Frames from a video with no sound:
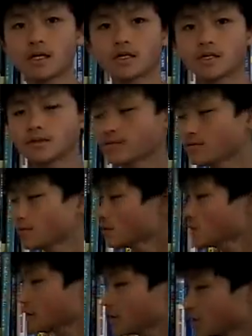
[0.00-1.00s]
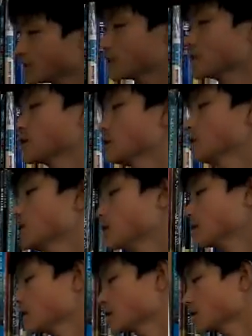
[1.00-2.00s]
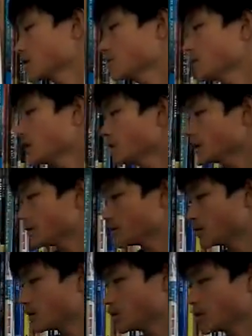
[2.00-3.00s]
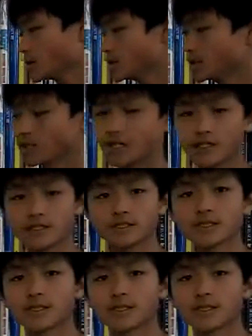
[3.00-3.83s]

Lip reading: In 4D, it is similar to a 1D line.